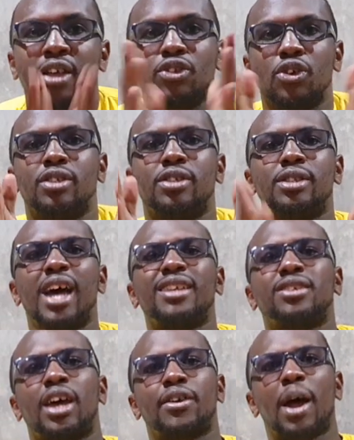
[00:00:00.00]
So
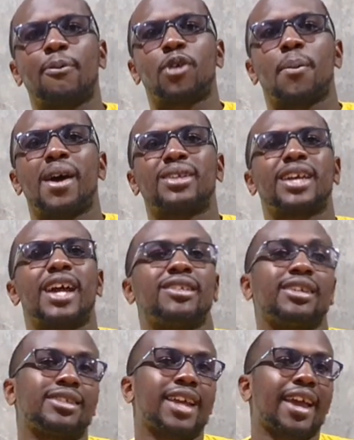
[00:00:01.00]
that's a wrap from us, guys,
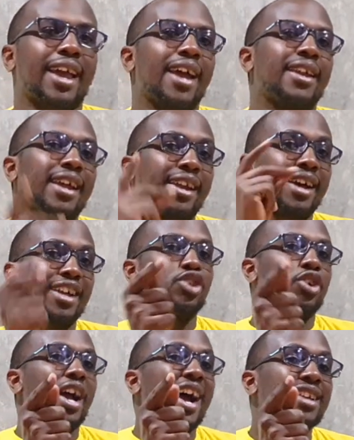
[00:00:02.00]
at TechEd, and catch
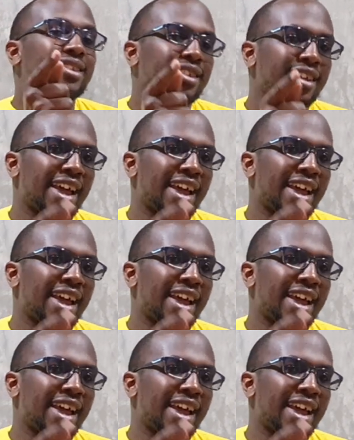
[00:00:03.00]
you guys in the